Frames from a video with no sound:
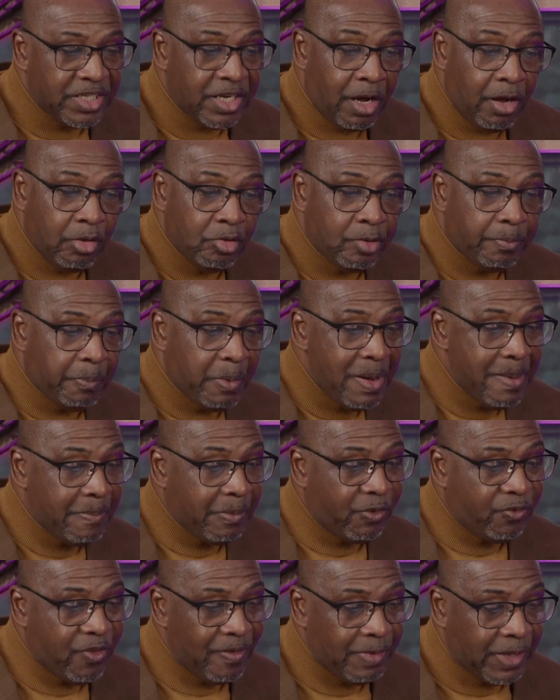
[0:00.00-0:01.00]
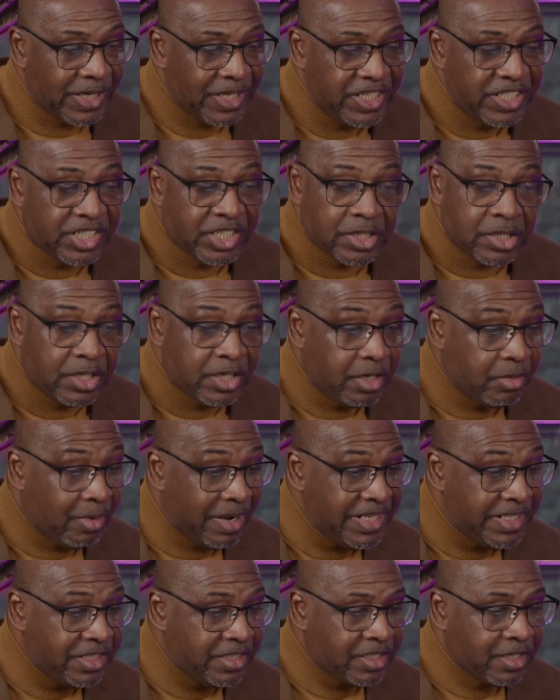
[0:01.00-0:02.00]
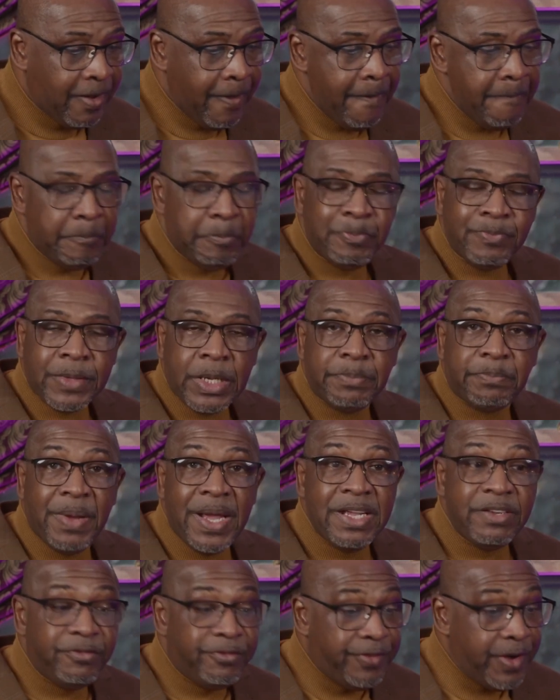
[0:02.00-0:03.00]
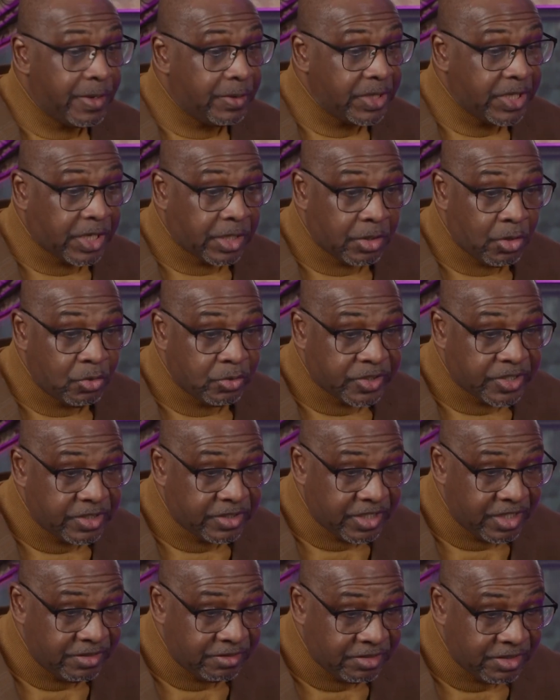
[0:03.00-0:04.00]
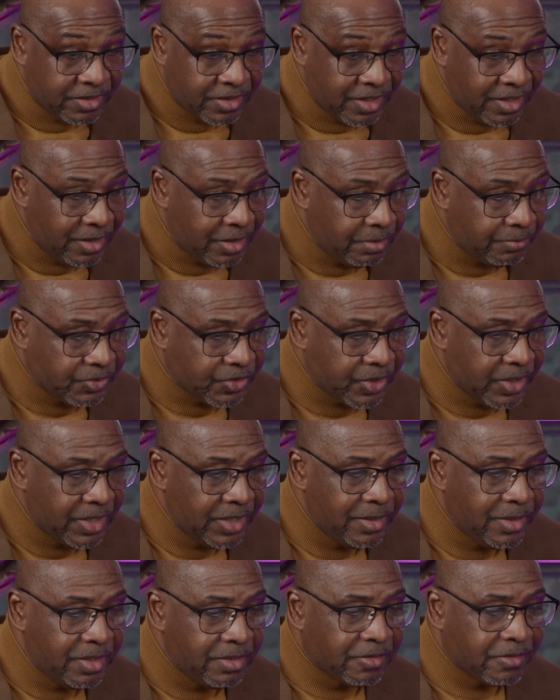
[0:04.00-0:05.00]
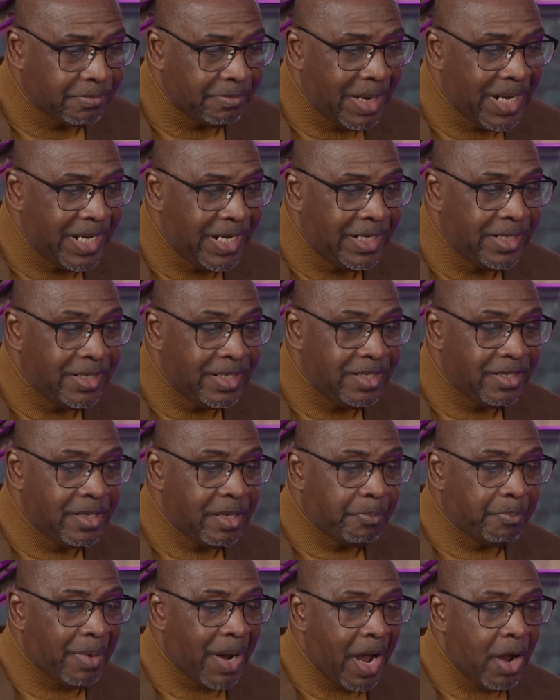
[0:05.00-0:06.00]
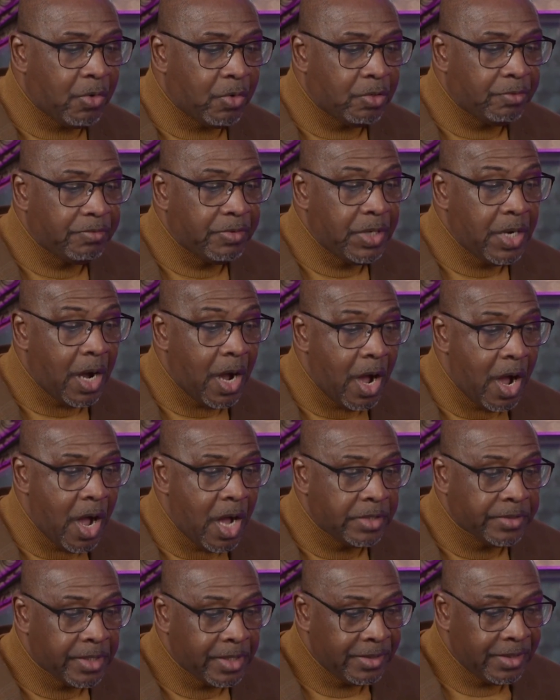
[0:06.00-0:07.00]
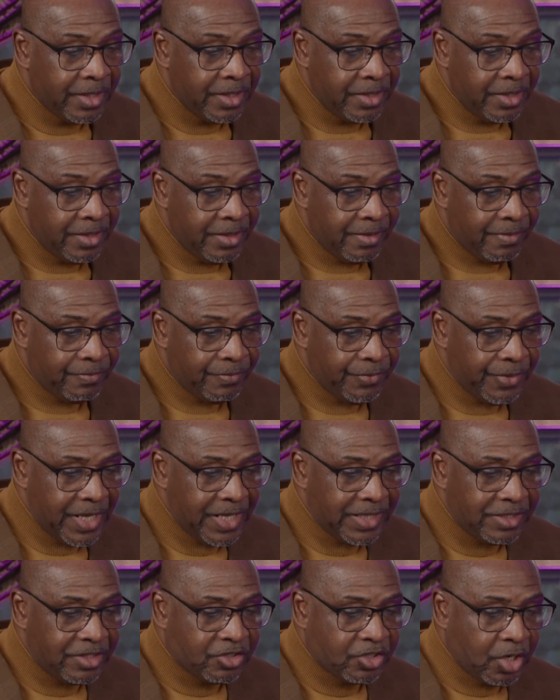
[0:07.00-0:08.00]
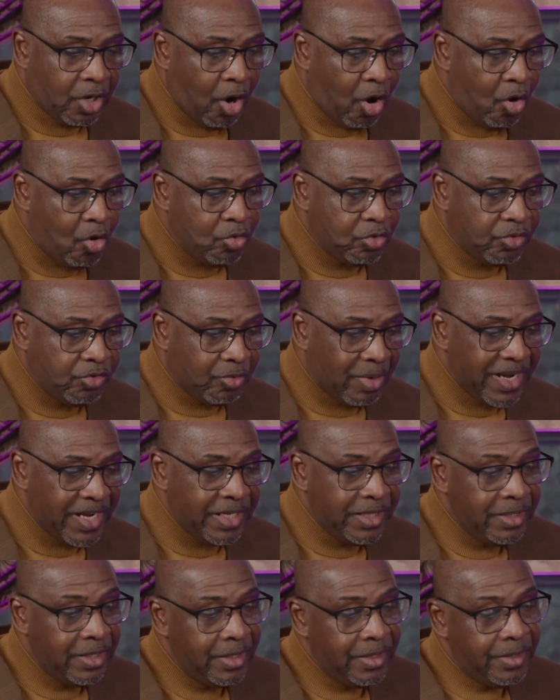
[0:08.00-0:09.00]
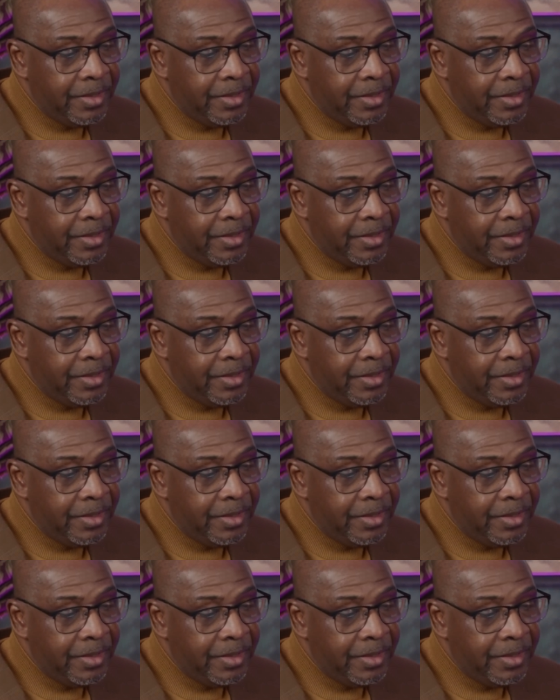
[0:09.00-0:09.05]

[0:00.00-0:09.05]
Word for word: And all the people, from the least to the greatest, paid very close attention to him, saying, This man is the power of God that is called great.